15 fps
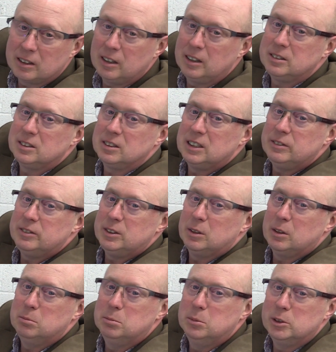going to give you
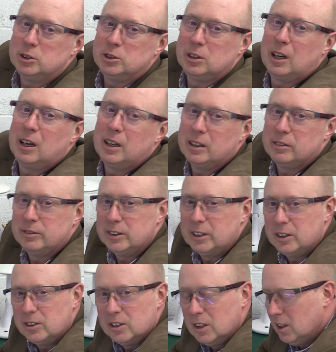a much higher
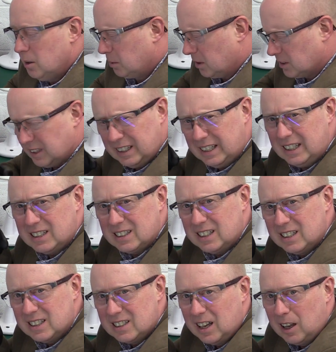finish, because it eats
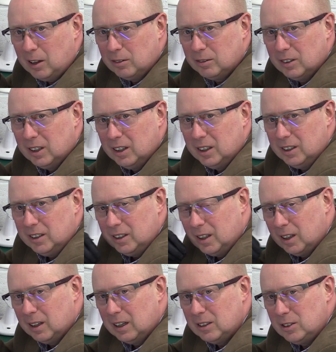itself.
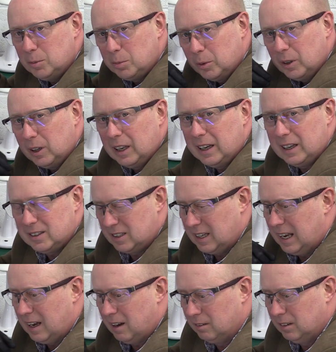As you put the layers
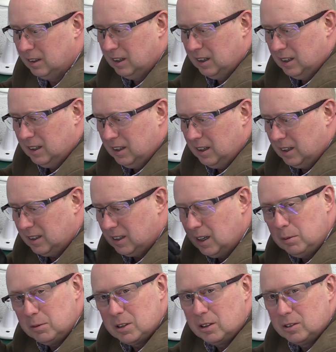down, it
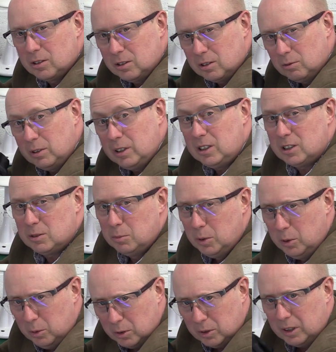keeps on sort of
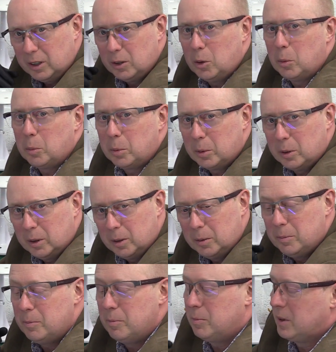re-smoothing up,
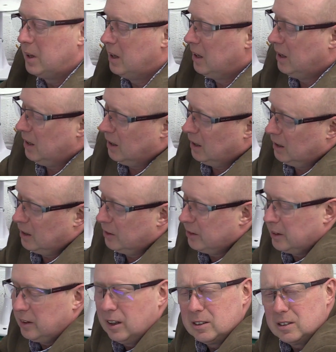and I
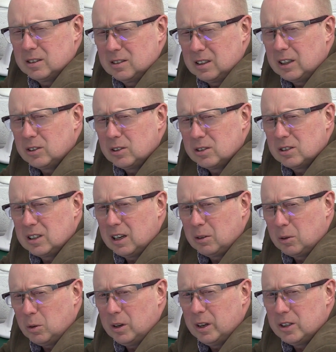think that does
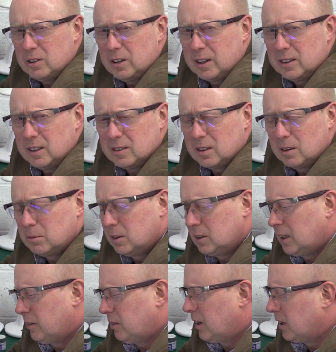sound quite attractive, so I'm
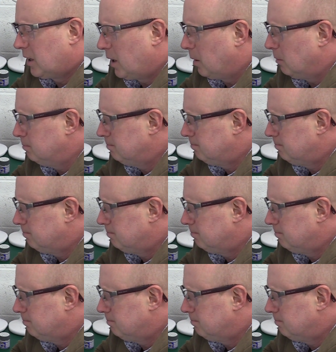going to give it a go.